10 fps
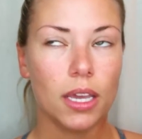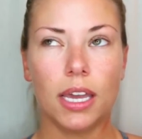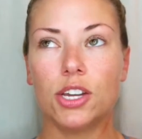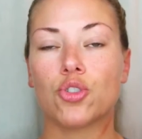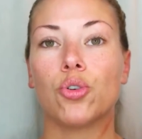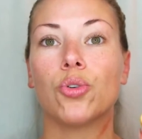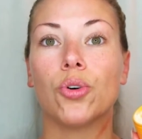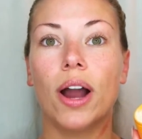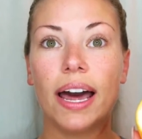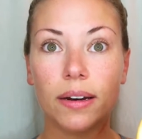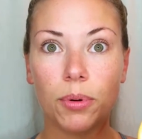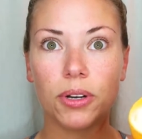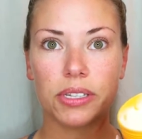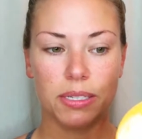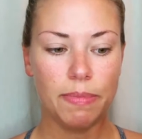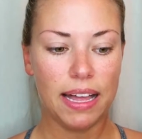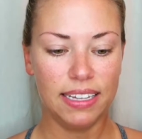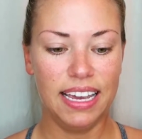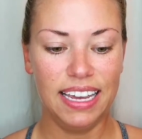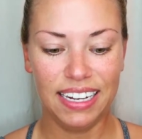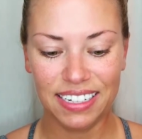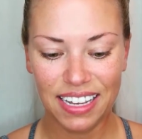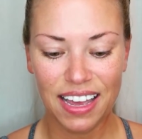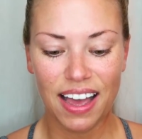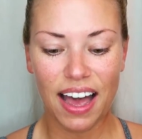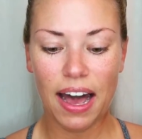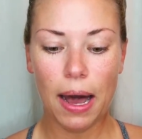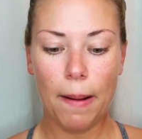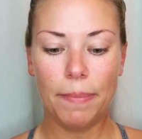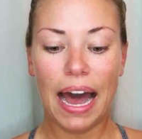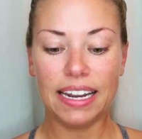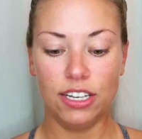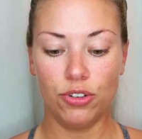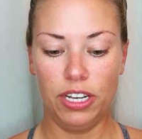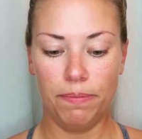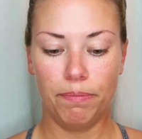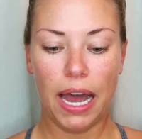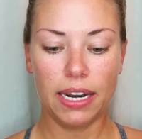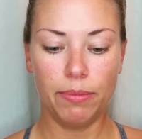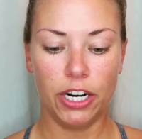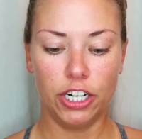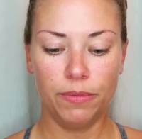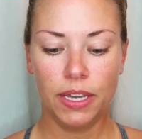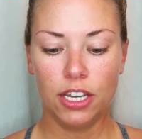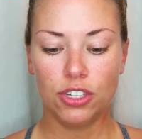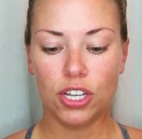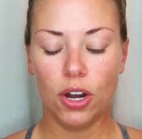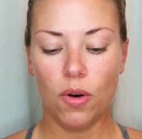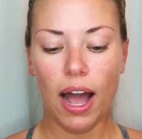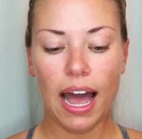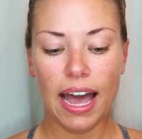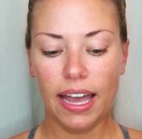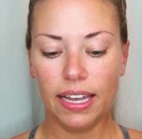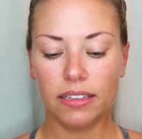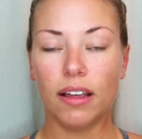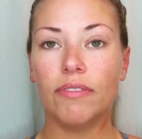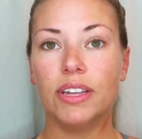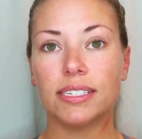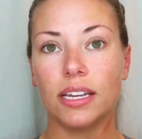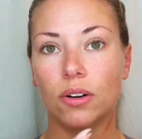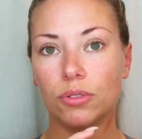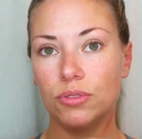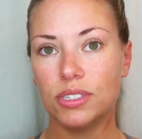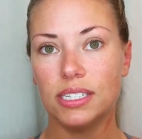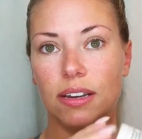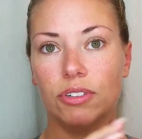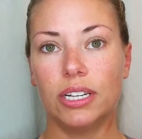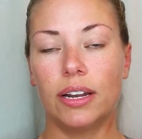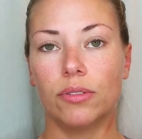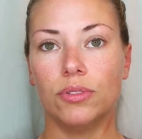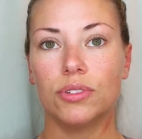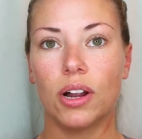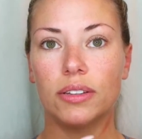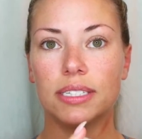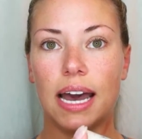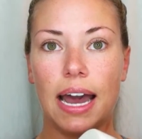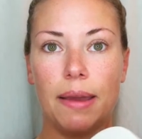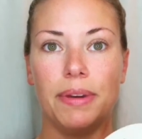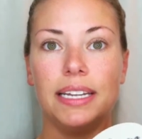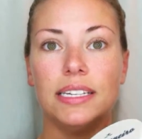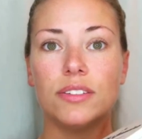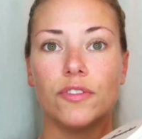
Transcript: incredible smelling body cream, body butter. So I love this. I don't use this every day. I don't use it all the time. It is